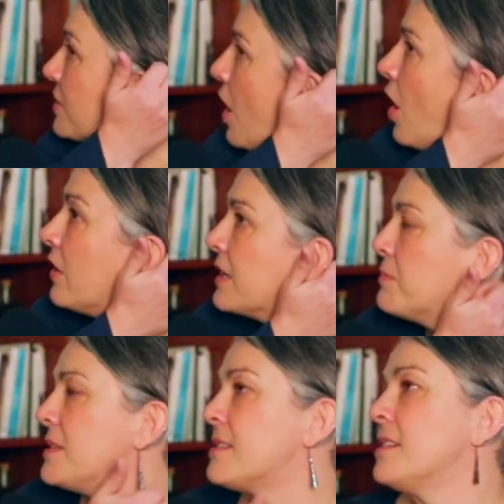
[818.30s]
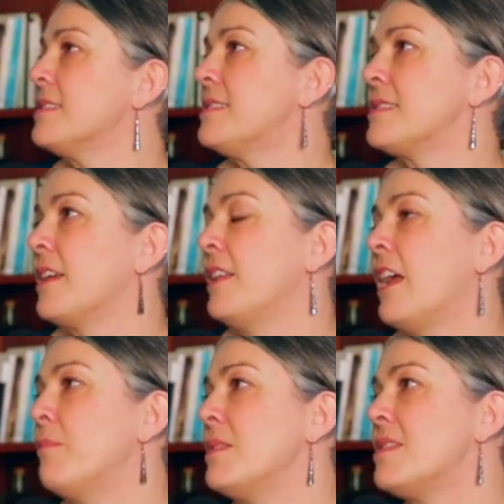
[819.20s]
calling business, and
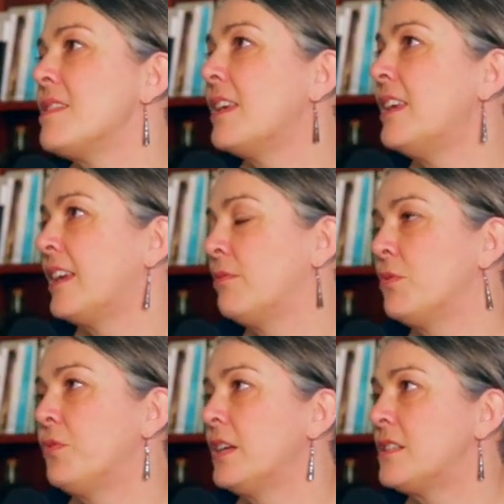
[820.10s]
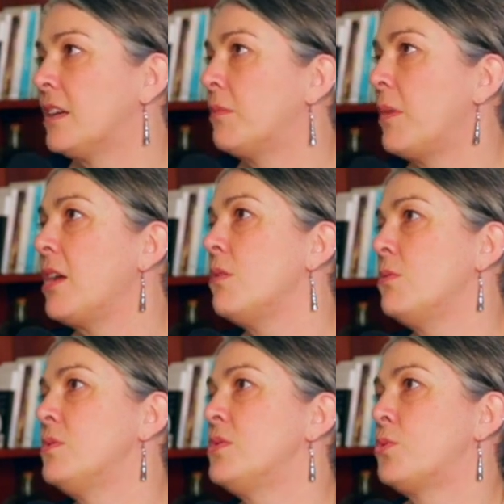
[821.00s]
I've been thinking and reflecting on my
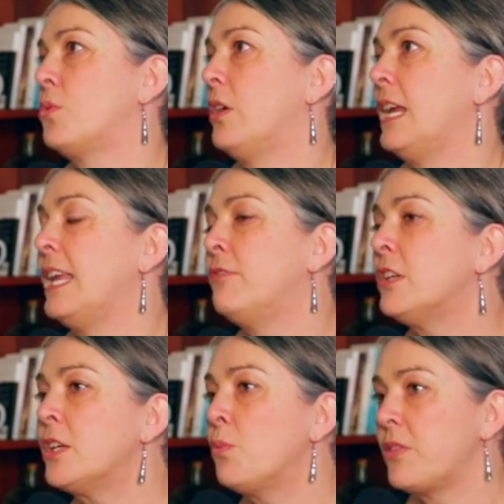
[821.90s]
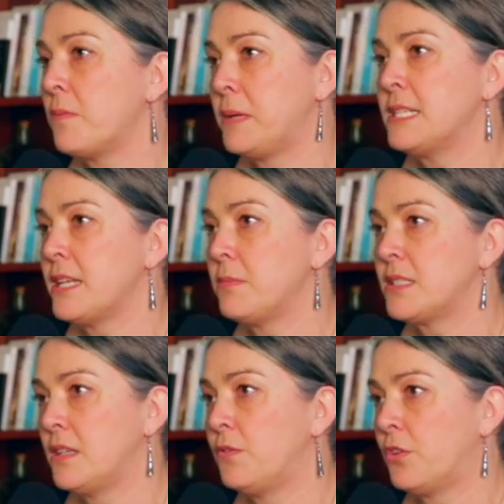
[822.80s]
own story, and really what the
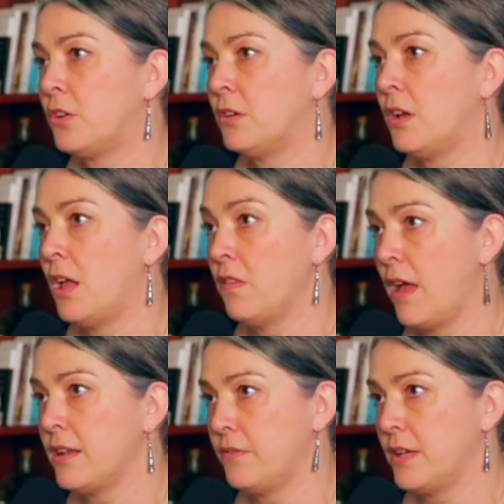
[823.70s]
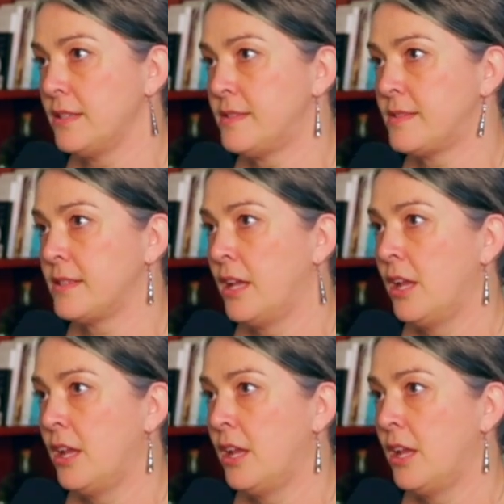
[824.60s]
pandemic did for a lot of us